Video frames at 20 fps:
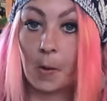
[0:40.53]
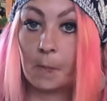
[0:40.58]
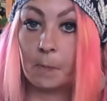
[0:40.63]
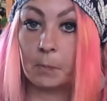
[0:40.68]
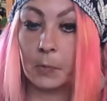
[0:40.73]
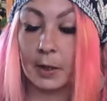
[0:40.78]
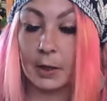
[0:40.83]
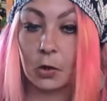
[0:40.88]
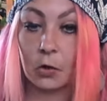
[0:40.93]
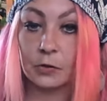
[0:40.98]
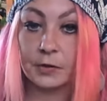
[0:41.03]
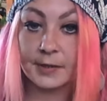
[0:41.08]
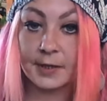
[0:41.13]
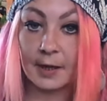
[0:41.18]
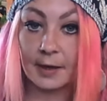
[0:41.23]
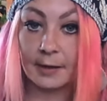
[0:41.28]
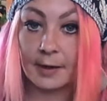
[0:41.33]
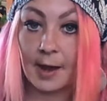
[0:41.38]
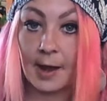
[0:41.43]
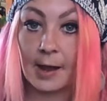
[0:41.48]
My
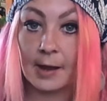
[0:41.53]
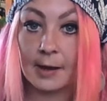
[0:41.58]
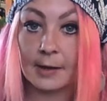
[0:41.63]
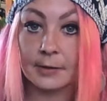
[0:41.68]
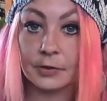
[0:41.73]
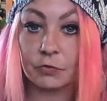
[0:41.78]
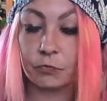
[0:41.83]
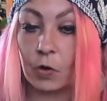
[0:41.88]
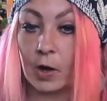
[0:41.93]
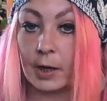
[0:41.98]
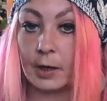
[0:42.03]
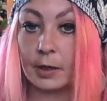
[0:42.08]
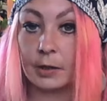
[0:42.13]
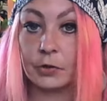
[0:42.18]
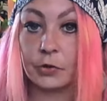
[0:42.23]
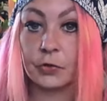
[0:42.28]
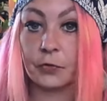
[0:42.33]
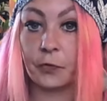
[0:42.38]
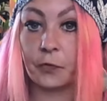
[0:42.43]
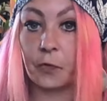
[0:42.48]
content has
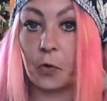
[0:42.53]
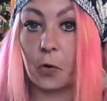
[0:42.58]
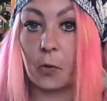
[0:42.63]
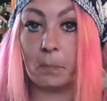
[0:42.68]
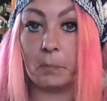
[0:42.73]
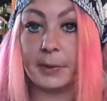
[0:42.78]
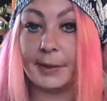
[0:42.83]
ranged from